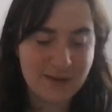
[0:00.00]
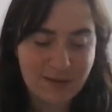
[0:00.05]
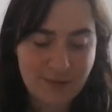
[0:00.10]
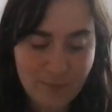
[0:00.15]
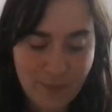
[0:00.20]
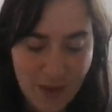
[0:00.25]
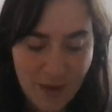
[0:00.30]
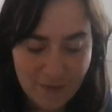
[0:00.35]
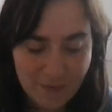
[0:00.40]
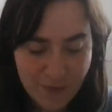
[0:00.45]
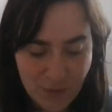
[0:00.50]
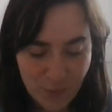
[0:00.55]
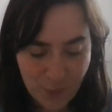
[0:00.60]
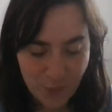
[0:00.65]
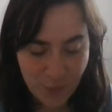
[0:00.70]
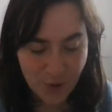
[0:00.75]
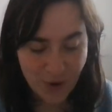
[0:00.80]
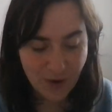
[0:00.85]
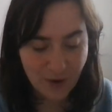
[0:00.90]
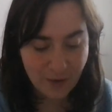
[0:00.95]

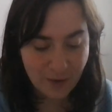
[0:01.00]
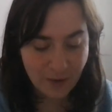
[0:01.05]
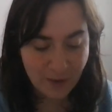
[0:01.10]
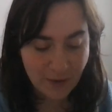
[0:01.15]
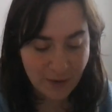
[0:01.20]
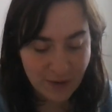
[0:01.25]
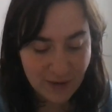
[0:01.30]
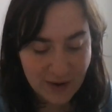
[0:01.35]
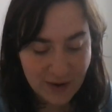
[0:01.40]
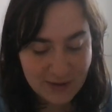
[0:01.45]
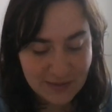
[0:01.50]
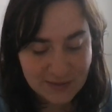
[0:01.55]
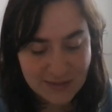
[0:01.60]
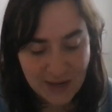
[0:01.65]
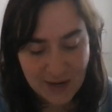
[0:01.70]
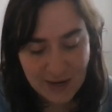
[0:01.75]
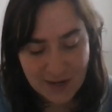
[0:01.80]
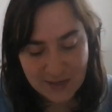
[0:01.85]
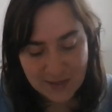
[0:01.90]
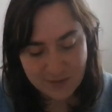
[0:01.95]
Muffin purred in
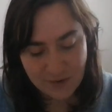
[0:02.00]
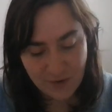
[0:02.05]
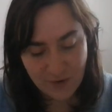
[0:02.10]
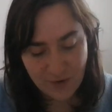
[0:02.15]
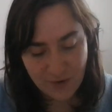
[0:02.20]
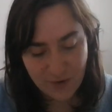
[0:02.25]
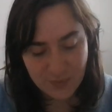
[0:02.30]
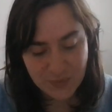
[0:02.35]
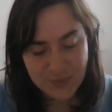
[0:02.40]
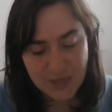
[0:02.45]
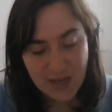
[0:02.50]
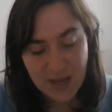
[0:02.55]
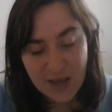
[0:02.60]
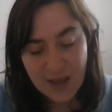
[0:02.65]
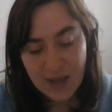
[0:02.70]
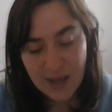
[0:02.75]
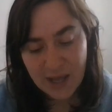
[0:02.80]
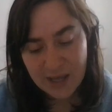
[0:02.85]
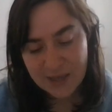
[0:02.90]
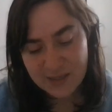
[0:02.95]
Sadie's arms
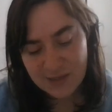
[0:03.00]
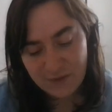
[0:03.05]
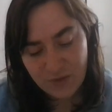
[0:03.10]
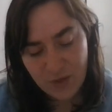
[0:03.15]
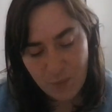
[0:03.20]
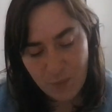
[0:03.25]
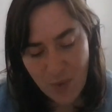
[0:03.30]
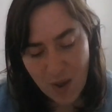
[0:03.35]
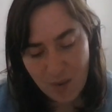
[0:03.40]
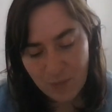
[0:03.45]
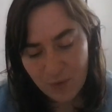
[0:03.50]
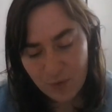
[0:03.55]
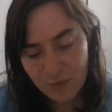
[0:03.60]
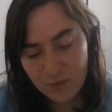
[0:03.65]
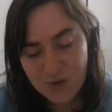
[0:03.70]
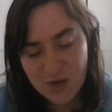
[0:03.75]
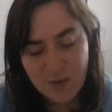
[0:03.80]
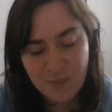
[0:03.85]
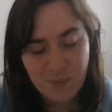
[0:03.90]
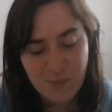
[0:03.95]
as if the
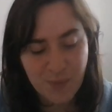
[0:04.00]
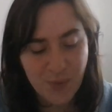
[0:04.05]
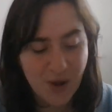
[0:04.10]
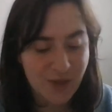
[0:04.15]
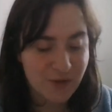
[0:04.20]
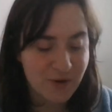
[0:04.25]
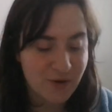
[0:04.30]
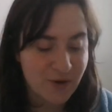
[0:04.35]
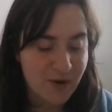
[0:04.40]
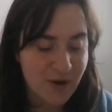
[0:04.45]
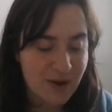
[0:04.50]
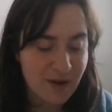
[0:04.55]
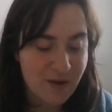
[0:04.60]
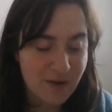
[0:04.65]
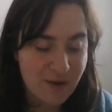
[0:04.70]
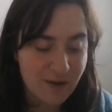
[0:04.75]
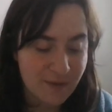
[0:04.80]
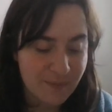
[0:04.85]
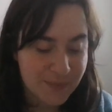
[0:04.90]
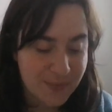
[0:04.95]
baboon didn't bother her at
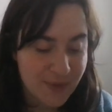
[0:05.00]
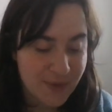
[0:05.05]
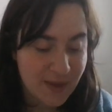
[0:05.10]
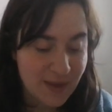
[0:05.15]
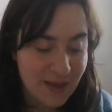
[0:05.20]
all.